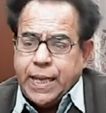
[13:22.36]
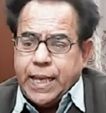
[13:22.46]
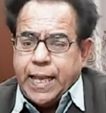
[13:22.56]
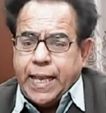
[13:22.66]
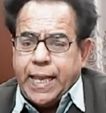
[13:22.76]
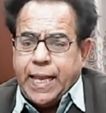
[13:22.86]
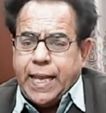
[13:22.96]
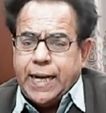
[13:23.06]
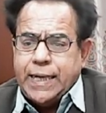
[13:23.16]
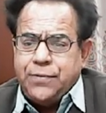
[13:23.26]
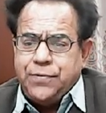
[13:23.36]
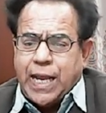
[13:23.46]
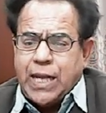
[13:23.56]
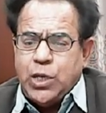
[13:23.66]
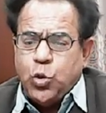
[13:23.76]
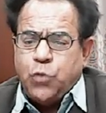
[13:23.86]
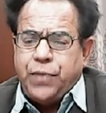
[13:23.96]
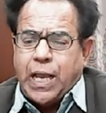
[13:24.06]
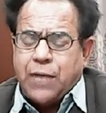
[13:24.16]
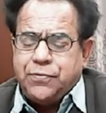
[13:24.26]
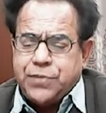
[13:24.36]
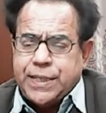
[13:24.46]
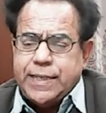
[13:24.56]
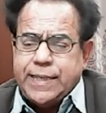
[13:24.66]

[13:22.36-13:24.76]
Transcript: and value of Ft,